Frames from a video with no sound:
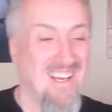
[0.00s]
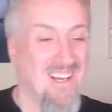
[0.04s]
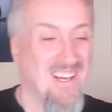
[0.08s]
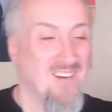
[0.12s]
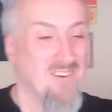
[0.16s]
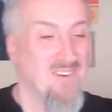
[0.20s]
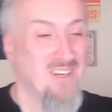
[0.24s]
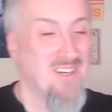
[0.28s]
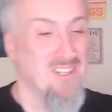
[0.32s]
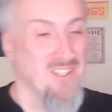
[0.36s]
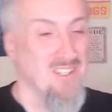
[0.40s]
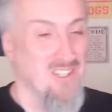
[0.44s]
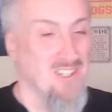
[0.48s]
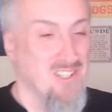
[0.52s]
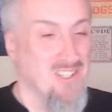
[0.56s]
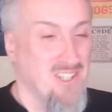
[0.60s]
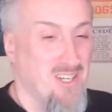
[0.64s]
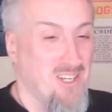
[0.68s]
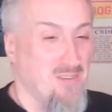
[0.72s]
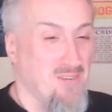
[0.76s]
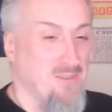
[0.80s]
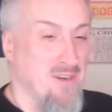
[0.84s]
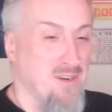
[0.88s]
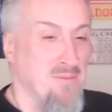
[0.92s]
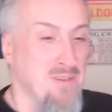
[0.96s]
Well,
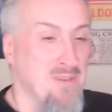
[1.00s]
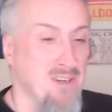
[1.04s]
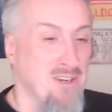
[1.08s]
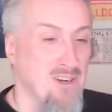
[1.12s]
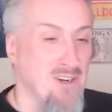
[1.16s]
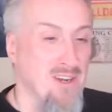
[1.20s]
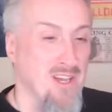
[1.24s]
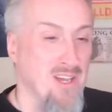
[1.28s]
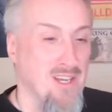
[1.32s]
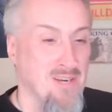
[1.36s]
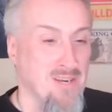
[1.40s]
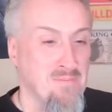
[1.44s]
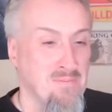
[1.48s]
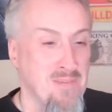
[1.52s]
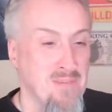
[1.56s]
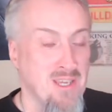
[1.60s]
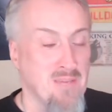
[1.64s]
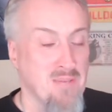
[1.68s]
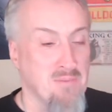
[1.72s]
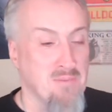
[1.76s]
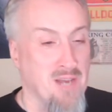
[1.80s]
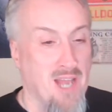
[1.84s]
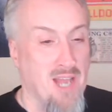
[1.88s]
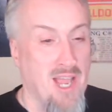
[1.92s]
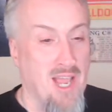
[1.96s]
shit, Rimmer, you're ahead of me.
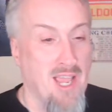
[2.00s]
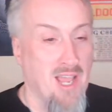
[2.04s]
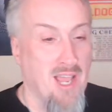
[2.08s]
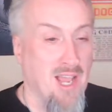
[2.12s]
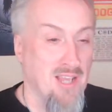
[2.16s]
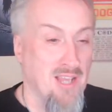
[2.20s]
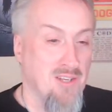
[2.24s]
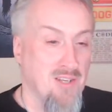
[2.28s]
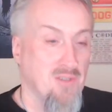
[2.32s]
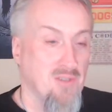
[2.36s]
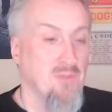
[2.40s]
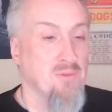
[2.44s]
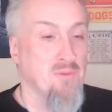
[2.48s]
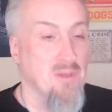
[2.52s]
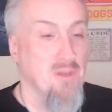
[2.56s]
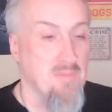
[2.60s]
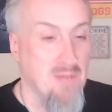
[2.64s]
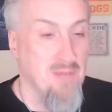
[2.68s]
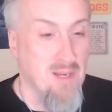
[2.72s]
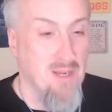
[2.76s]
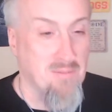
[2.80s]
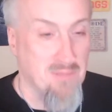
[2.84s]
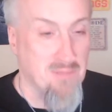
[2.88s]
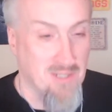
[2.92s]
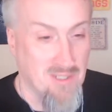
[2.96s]
But I do
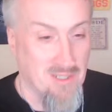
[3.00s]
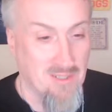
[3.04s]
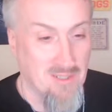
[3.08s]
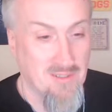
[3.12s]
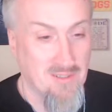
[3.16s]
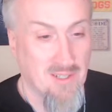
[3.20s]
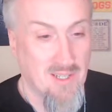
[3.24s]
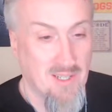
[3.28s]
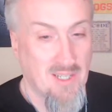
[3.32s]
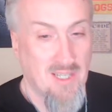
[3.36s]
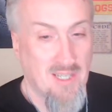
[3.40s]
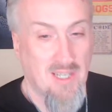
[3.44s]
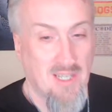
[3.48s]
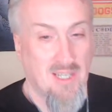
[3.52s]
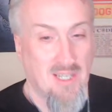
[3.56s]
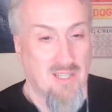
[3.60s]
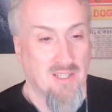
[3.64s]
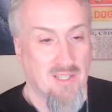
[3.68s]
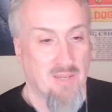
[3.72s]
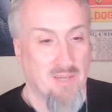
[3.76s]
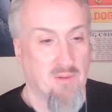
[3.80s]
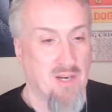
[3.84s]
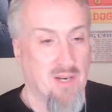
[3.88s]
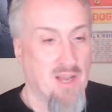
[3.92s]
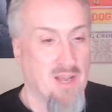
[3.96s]
remember
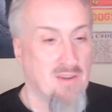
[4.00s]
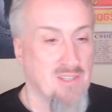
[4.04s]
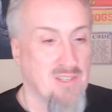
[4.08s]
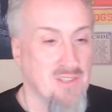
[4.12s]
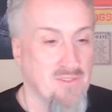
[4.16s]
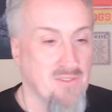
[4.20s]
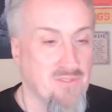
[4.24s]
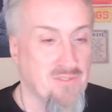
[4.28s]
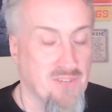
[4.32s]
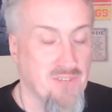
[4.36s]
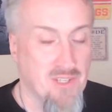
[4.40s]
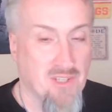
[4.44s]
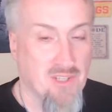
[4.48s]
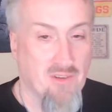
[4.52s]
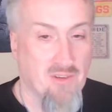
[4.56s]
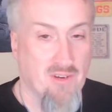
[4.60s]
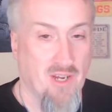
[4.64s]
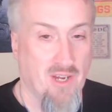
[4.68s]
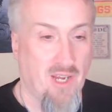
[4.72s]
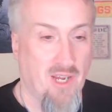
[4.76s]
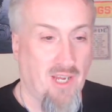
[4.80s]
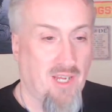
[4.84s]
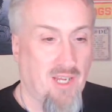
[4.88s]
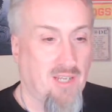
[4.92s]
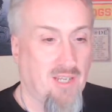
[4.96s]
that when I was in 5th
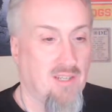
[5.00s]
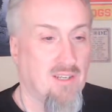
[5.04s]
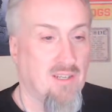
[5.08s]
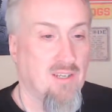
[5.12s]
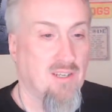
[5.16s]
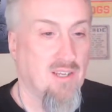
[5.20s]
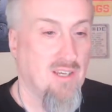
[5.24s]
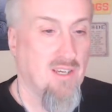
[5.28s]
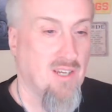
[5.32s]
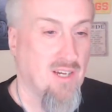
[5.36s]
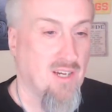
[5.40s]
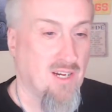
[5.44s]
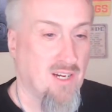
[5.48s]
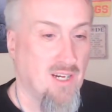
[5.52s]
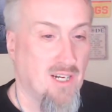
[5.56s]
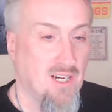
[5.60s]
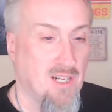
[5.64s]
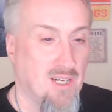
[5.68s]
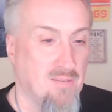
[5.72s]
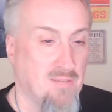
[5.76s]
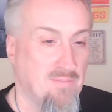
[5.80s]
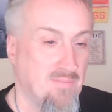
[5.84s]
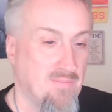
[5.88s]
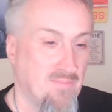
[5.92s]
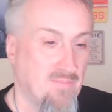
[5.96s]
grade,
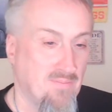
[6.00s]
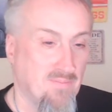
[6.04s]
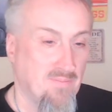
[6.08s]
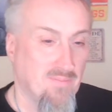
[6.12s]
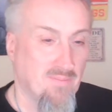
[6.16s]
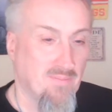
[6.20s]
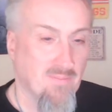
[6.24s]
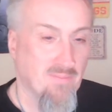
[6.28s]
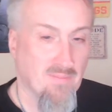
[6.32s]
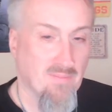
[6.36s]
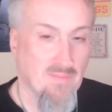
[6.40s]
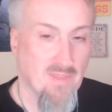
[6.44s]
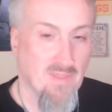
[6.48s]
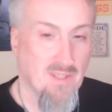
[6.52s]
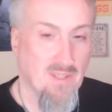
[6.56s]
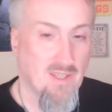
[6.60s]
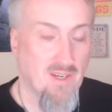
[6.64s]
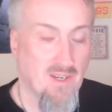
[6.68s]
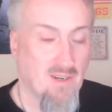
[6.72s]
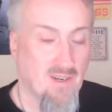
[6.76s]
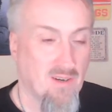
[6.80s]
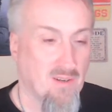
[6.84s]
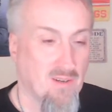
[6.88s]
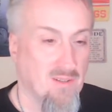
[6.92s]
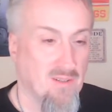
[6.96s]
um,
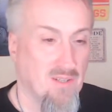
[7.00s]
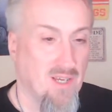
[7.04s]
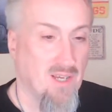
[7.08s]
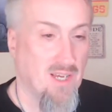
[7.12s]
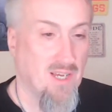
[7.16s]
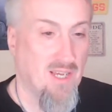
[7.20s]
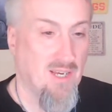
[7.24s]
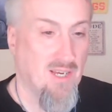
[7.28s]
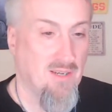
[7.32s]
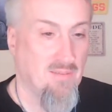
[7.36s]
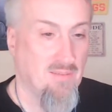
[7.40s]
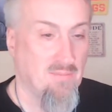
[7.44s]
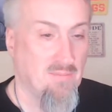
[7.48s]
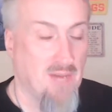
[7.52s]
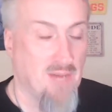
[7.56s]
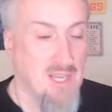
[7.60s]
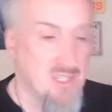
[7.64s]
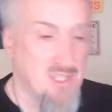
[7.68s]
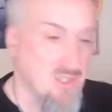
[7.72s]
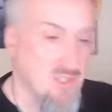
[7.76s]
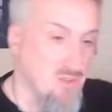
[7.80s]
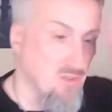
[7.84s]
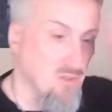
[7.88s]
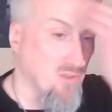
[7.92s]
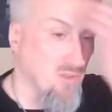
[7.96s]
and my
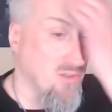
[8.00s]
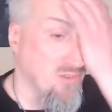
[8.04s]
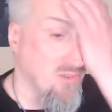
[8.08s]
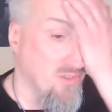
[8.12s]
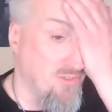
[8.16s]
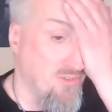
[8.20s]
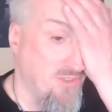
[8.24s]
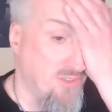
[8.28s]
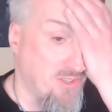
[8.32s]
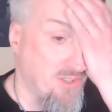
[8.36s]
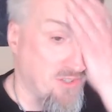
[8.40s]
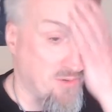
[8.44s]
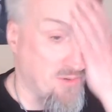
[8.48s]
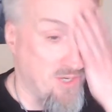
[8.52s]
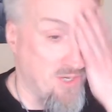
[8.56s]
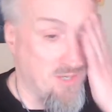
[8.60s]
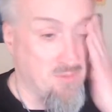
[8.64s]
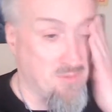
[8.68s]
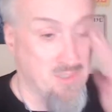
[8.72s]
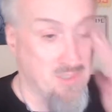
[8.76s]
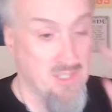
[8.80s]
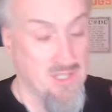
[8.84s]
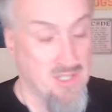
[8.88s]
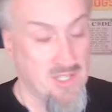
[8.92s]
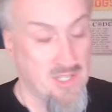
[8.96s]
school, the 5th grade
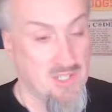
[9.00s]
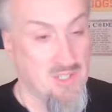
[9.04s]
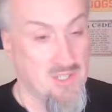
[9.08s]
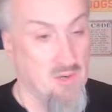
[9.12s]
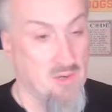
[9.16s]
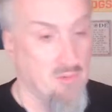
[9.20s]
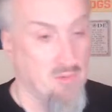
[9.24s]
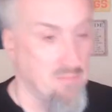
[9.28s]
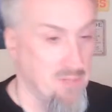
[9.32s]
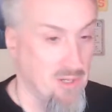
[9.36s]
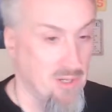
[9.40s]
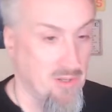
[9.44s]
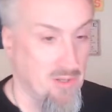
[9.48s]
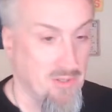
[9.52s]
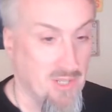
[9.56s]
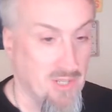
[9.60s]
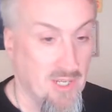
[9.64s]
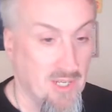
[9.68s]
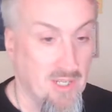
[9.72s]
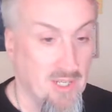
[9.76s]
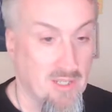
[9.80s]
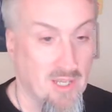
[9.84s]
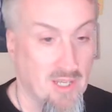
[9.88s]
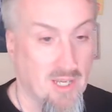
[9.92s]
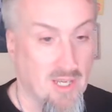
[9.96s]
was in its own
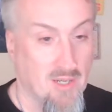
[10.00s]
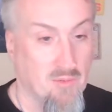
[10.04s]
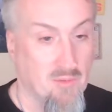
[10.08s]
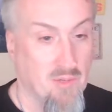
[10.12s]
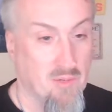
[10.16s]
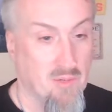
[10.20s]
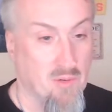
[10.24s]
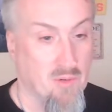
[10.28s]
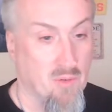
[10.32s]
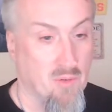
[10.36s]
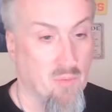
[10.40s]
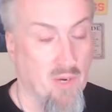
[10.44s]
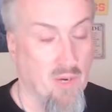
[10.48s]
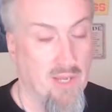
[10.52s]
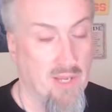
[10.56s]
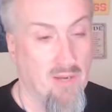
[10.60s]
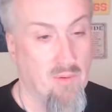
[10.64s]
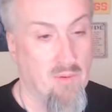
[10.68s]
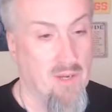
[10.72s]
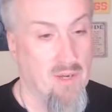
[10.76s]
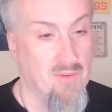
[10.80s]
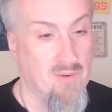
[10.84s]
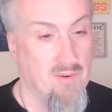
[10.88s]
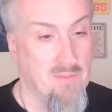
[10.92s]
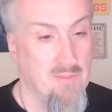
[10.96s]
building. Like we were way
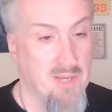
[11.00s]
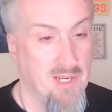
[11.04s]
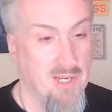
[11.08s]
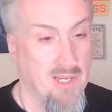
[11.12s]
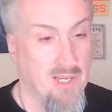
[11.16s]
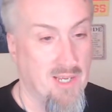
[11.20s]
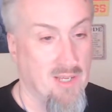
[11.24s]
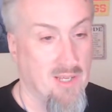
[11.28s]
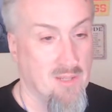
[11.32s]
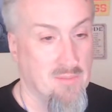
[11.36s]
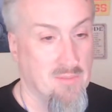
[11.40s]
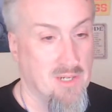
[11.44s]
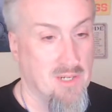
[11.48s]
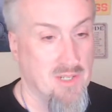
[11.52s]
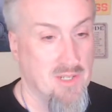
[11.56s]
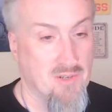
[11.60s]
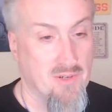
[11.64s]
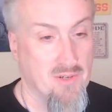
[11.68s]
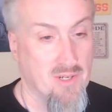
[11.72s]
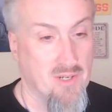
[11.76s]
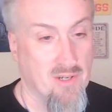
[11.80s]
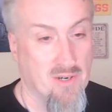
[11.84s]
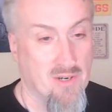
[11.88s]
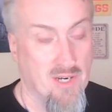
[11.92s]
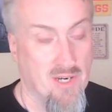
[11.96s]
away from any
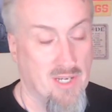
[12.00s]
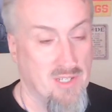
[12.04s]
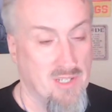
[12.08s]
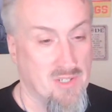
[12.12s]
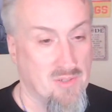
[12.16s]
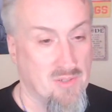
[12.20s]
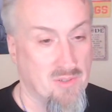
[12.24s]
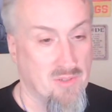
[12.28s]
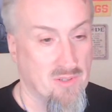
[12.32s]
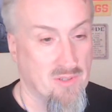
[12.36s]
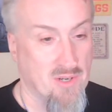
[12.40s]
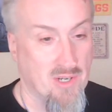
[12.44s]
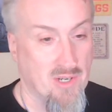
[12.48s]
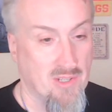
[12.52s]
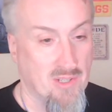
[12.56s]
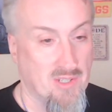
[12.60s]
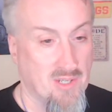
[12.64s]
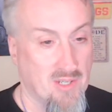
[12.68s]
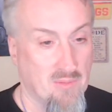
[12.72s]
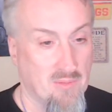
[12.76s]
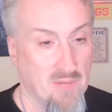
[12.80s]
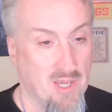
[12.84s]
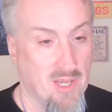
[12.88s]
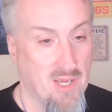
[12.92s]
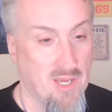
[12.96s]
elementary or high school or
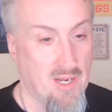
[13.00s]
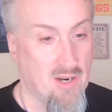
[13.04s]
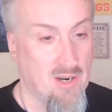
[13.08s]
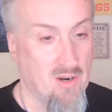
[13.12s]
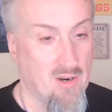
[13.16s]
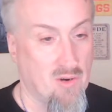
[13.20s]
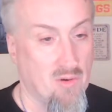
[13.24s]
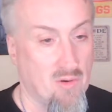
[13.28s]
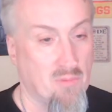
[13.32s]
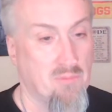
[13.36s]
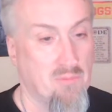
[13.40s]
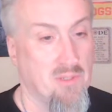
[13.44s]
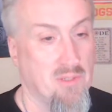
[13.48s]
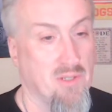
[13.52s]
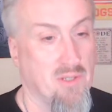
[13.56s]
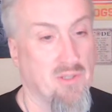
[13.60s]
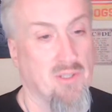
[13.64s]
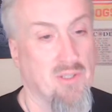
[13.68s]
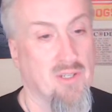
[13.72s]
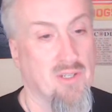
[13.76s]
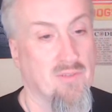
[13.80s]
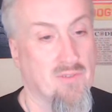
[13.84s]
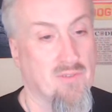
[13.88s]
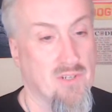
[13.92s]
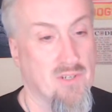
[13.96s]
anything. We had our own
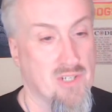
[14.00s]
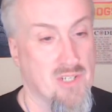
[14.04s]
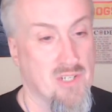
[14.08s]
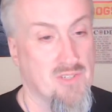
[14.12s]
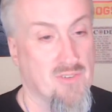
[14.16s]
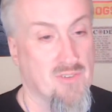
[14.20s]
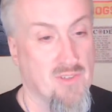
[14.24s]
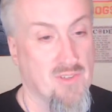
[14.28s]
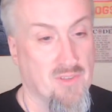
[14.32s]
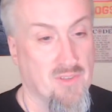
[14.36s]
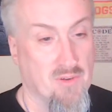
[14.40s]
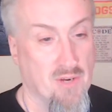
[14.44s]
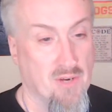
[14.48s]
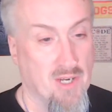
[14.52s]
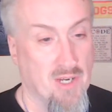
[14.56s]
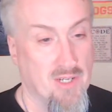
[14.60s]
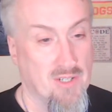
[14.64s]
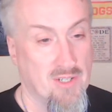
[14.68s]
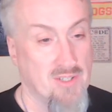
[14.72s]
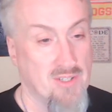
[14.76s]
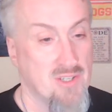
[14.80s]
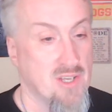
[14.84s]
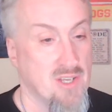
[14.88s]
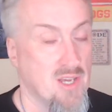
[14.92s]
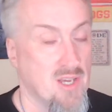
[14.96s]
building for just 5th
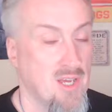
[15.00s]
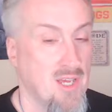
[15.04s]
graders.